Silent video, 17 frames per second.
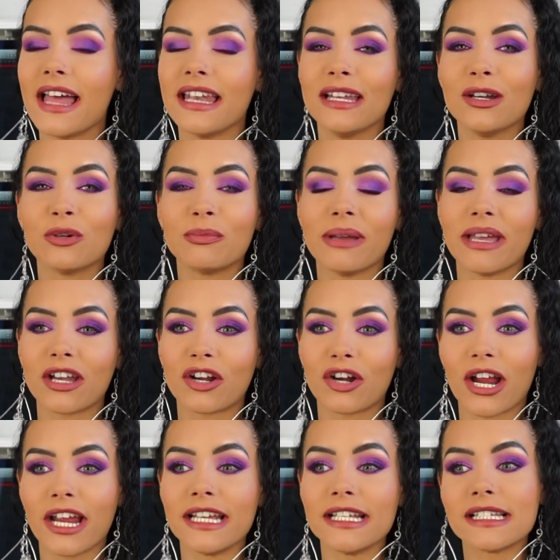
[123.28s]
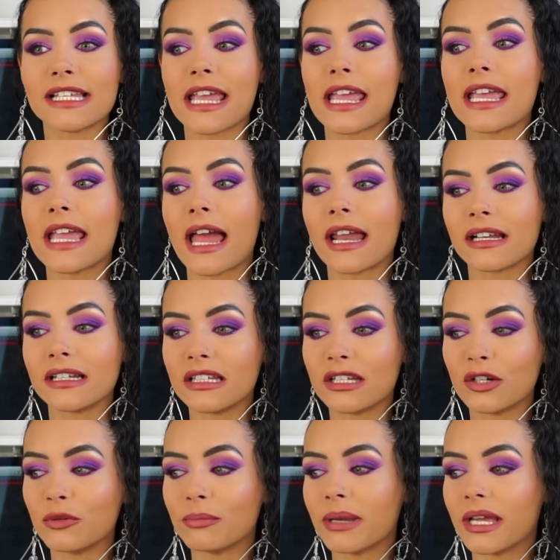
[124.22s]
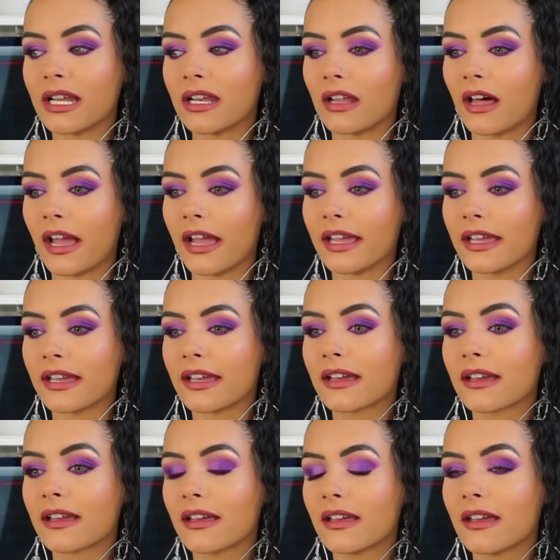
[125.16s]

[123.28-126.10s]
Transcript: a little bit crazy, and a little bit like.